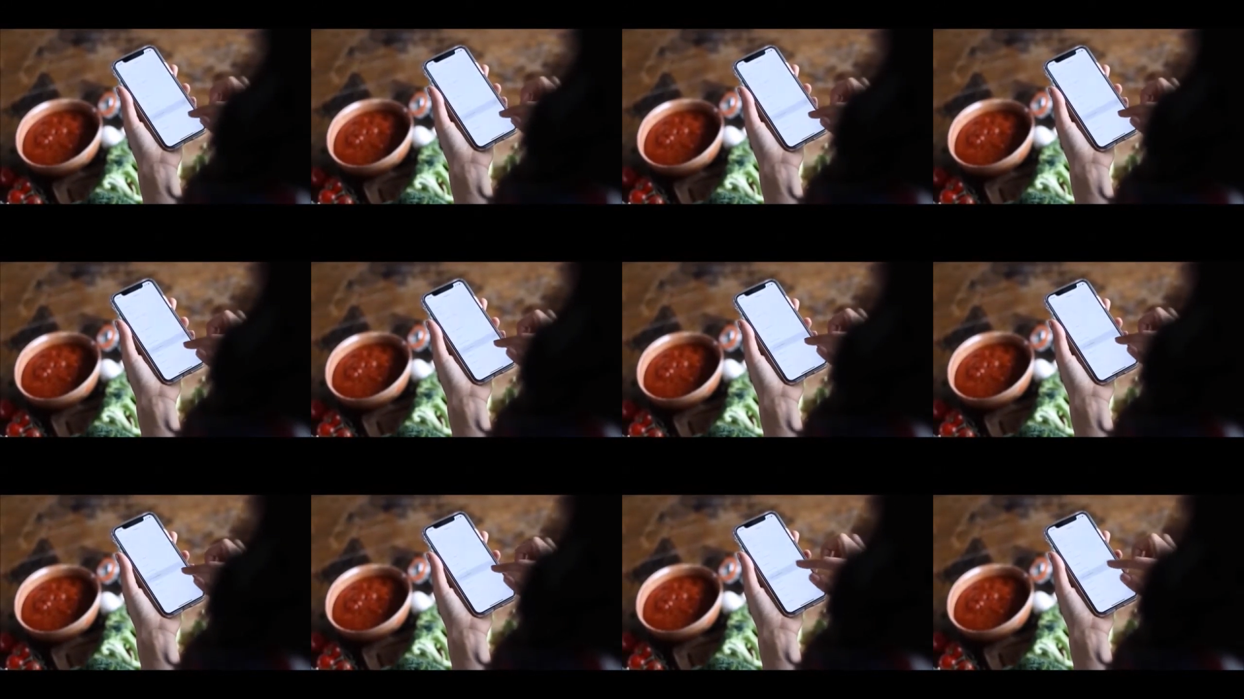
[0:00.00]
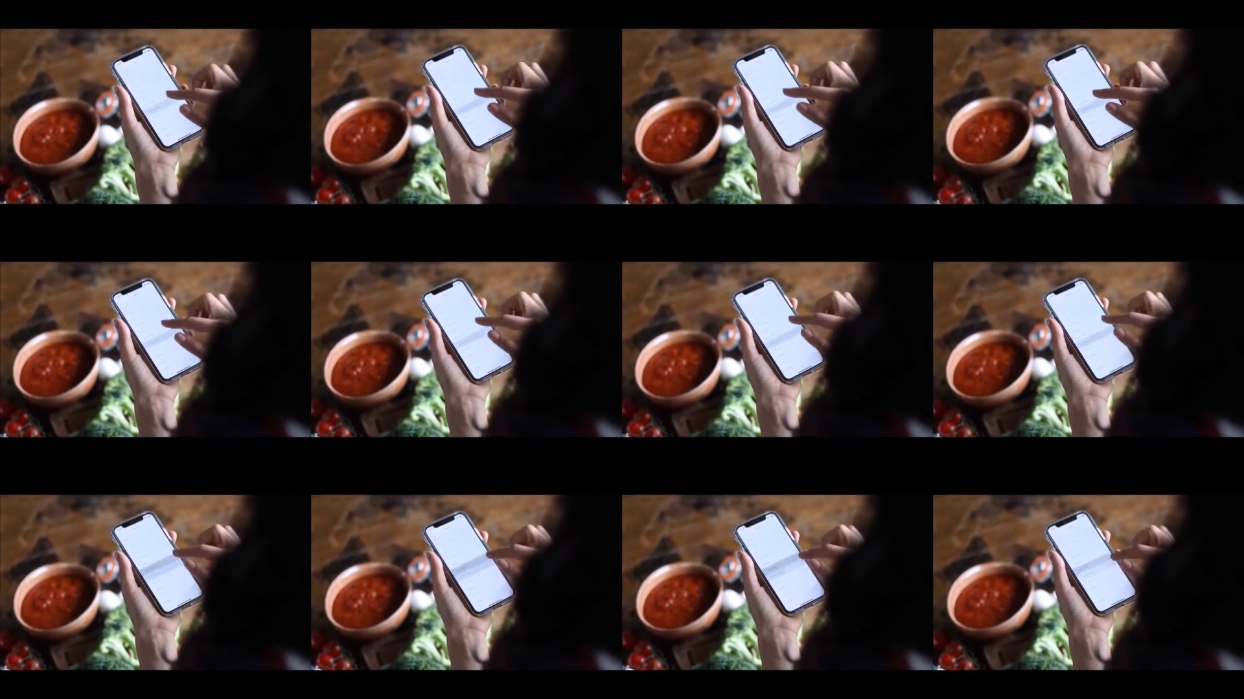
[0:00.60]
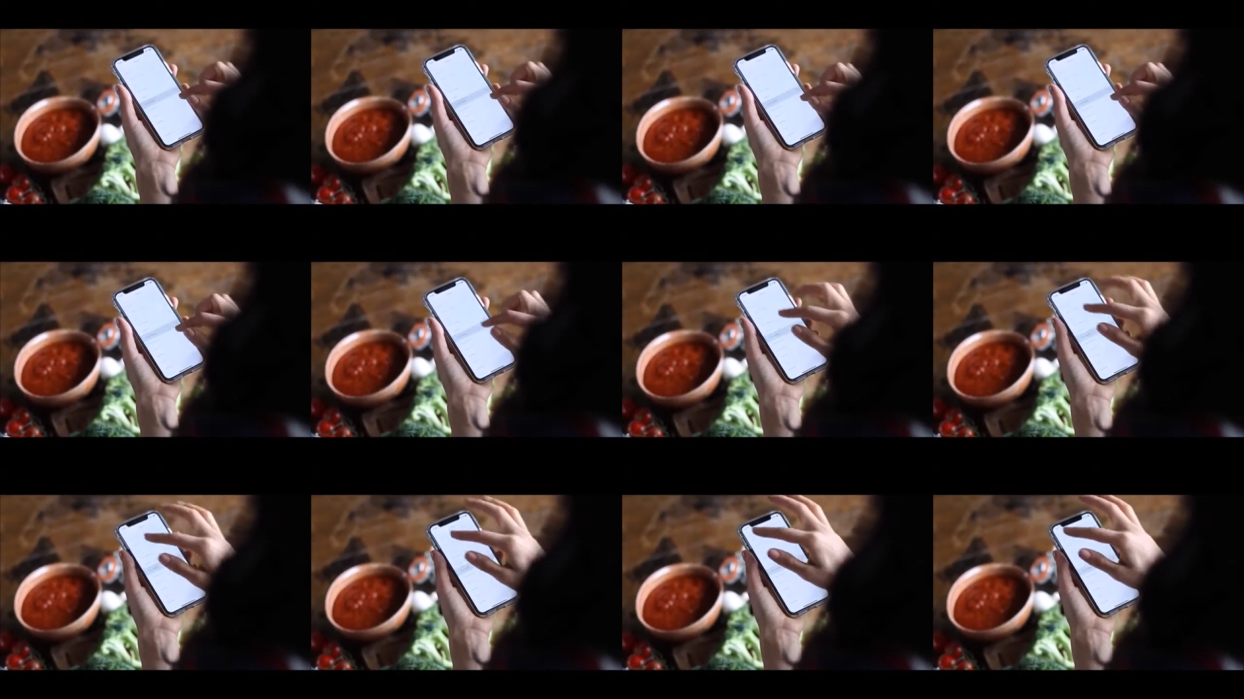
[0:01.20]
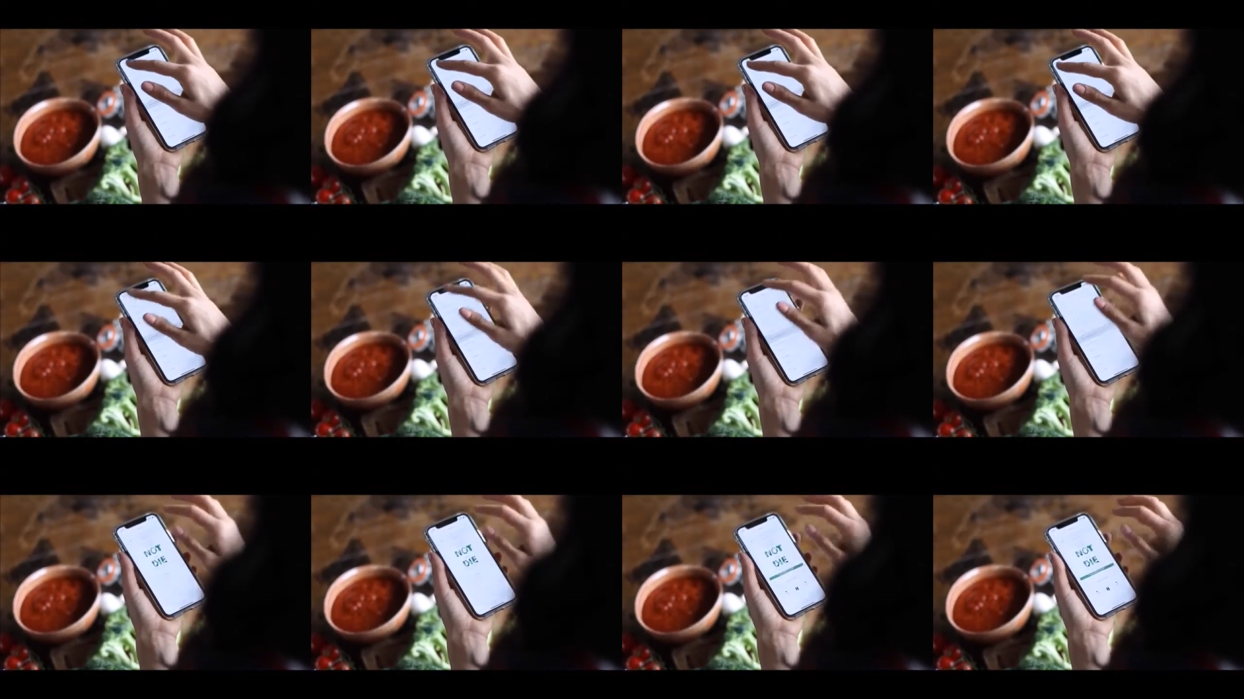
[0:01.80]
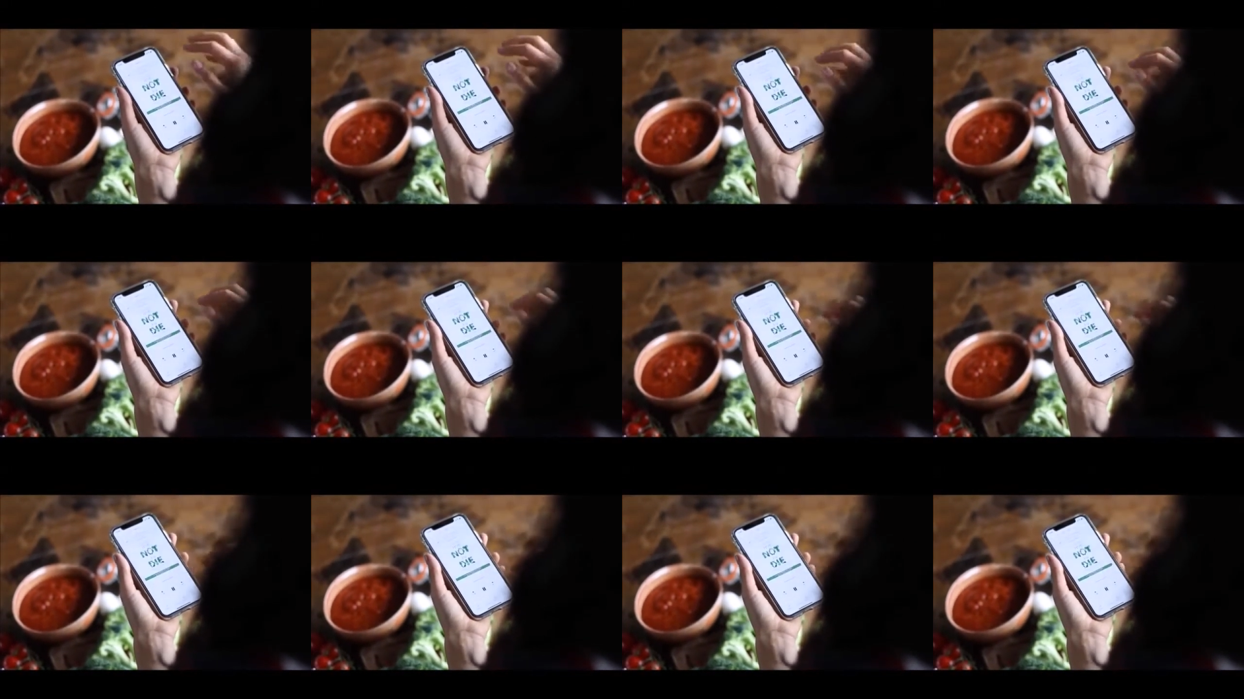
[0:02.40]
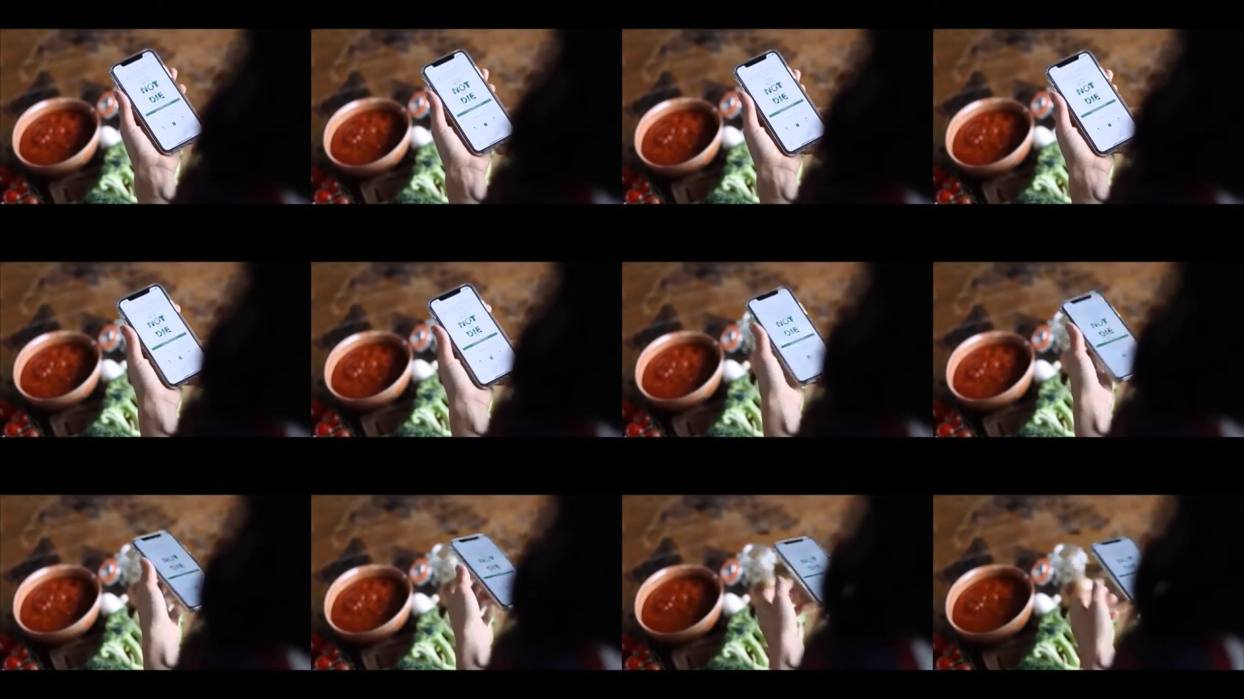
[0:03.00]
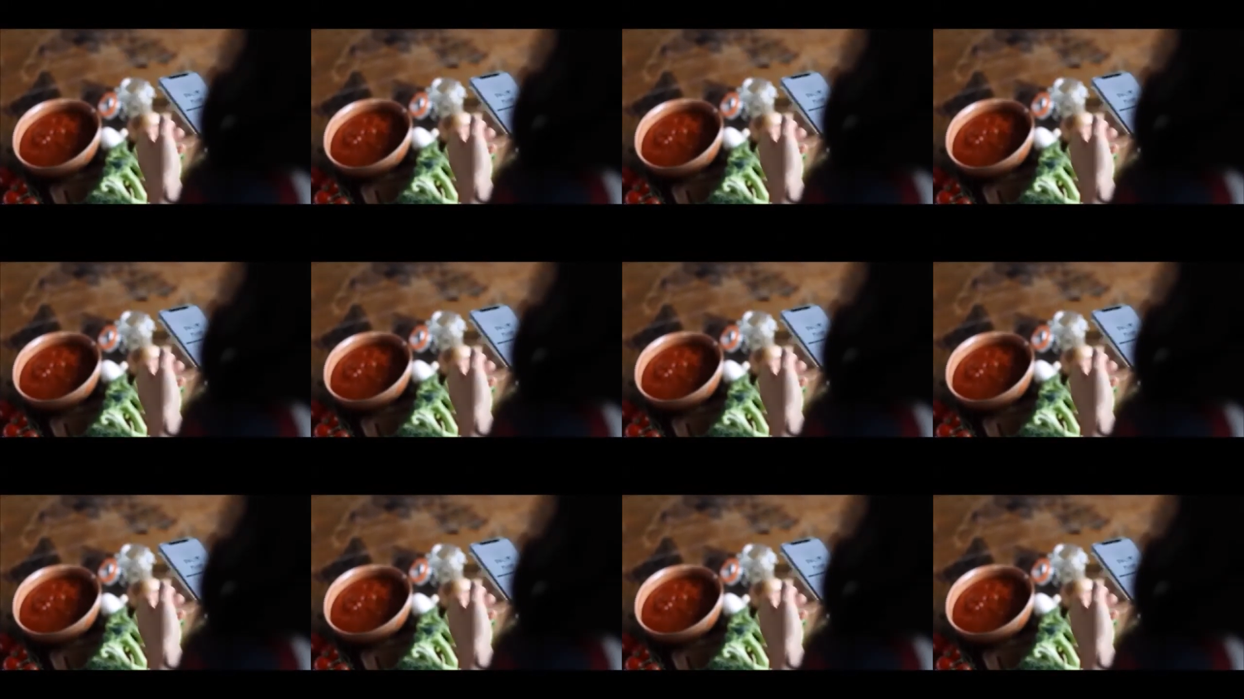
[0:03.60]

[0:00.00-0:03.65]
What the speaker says: No face is visible, so there are no lips to read.